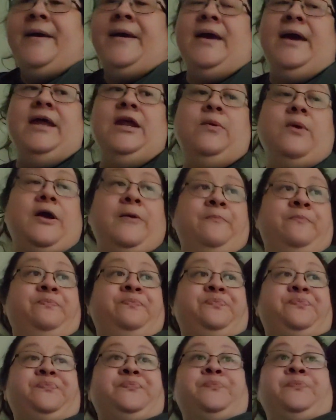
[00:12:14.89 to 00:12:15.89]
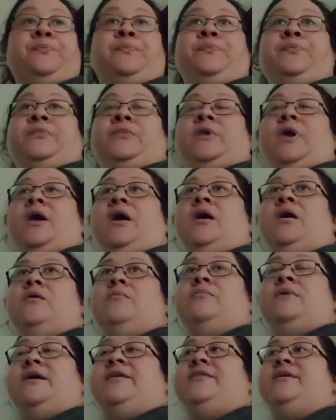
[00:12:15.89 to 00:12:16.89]
Anyway,
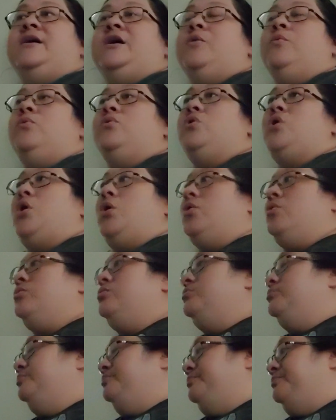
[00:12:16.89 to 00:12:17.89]
I think I will go